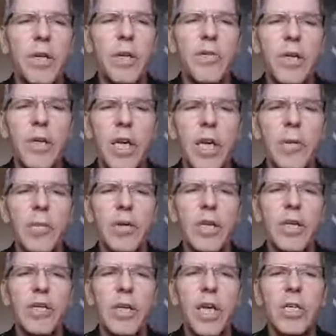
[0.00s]
But if you think
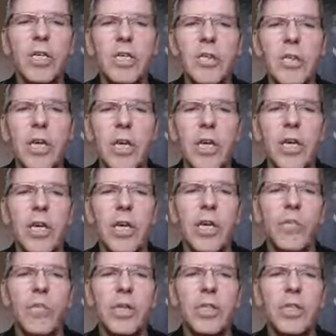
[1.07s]
about interactions
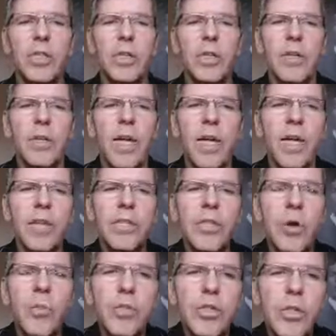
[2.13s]
in which there is an
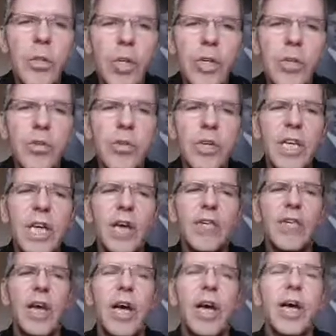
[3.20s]
opportunity to
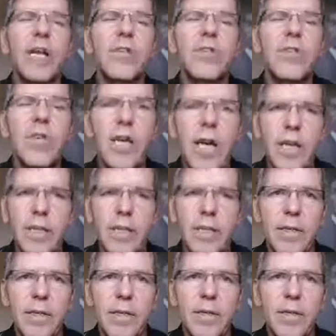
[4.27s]
give and to get,